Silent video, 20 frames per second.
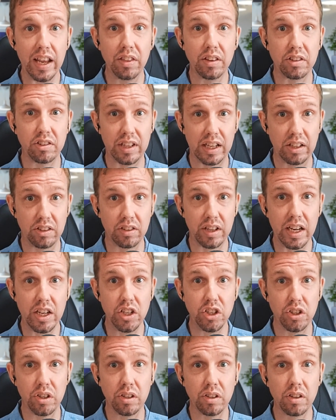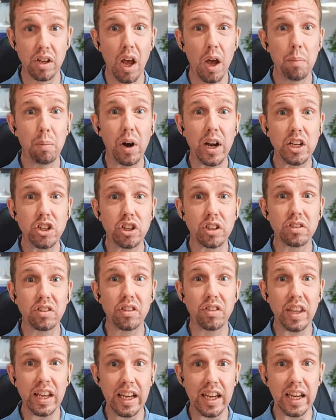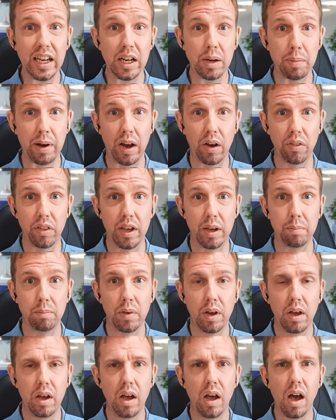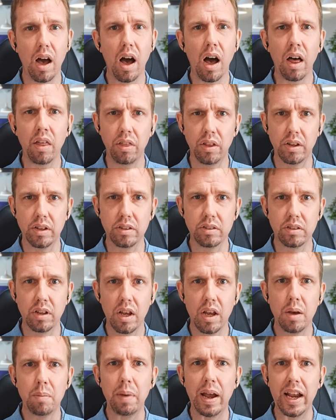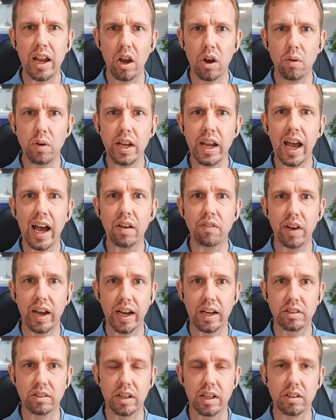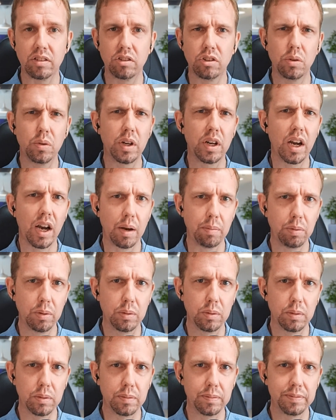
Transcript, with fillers: the sensations by just thinking about them. Others may only have access to a couple.